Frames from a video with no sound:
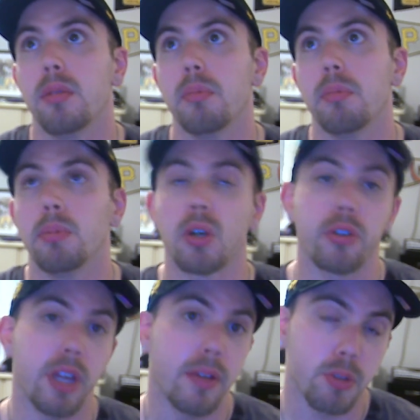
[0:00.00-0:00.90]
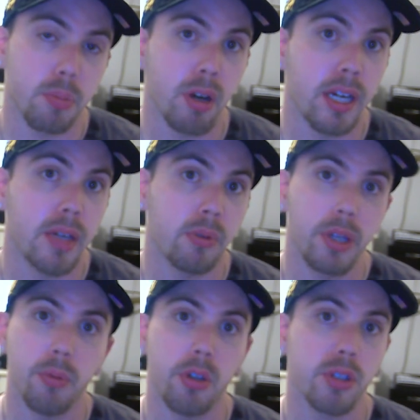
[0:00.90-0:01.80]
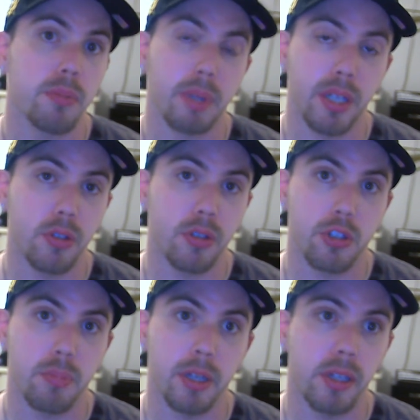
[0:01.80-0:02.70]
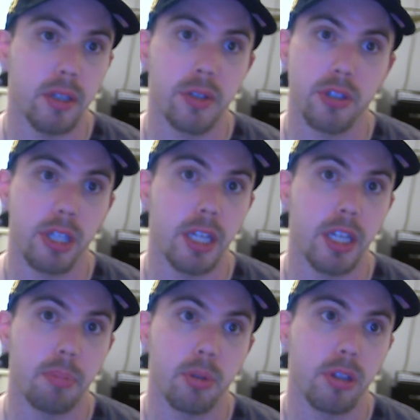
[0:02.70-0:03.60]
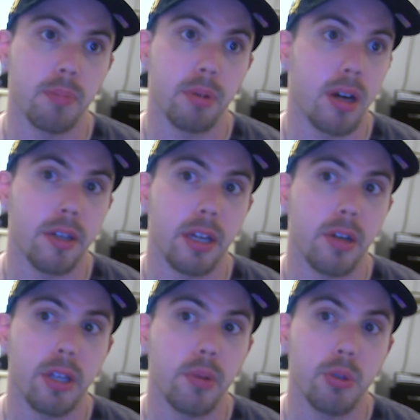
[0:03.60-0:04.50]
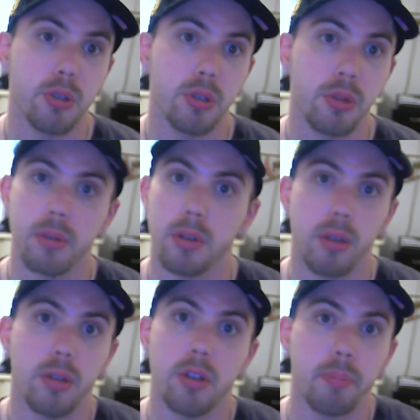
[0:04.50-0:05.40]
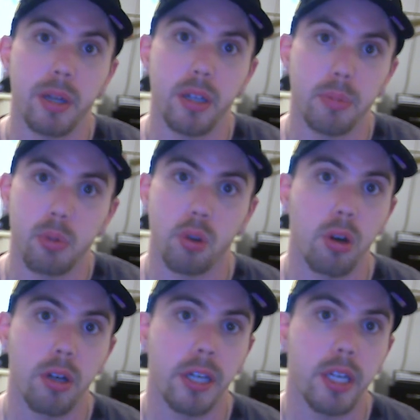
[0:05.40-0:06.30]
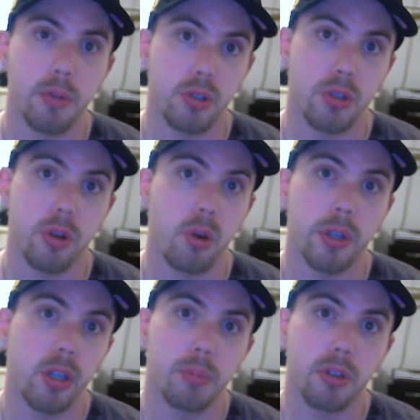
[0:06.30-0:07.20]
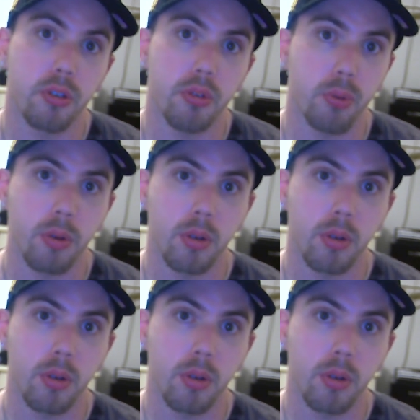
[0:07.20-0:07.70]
But Martavis Bryant, when he wasn't being suspended because he can't put the pot down, he was a dependable target. He was a solid number two.